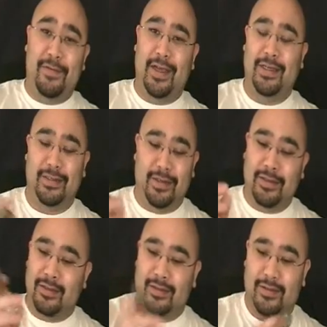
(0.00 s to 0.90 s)
advice
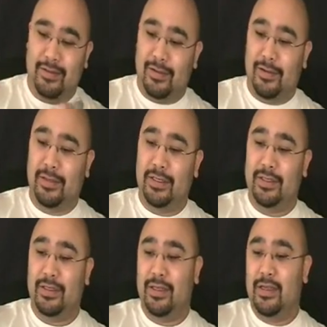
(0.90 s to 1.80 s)
on
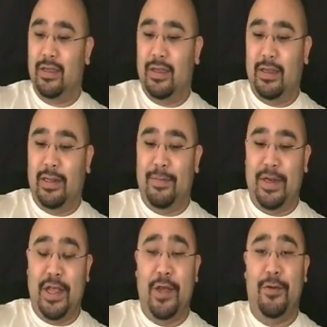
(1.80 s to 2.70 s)
this, let
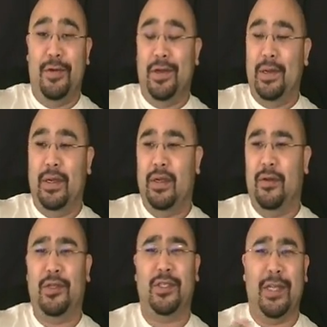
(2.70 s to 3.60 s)
me know.
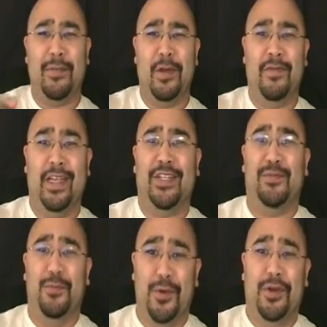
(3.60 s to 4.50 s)
Also, let me know if it gets
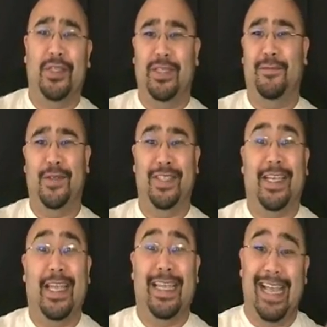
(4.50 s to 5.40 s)
worse. Once
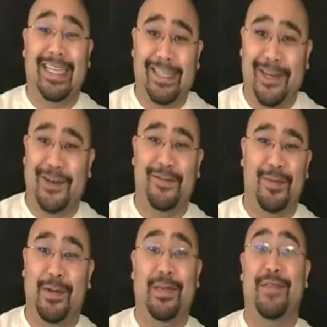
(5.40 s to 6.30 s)
the kid gets here, if
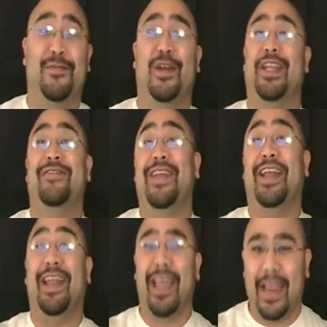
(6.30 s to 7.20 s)
I'm going to be running even
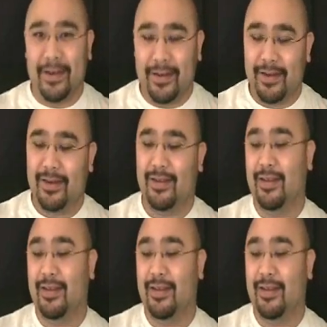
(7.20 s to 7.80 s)
later.